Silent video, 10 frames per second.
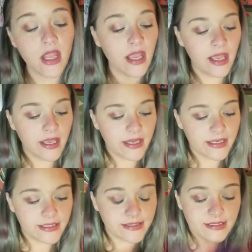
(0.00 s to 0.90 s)

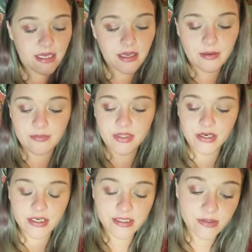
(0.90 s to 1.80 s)
And
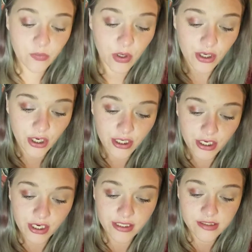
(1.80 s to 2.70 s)
there is one on here,
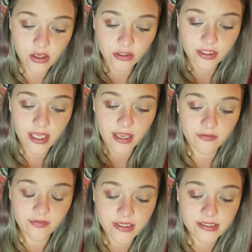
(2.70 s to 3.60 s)
and it's called
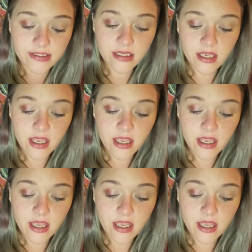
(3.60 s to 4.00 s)
Canvas.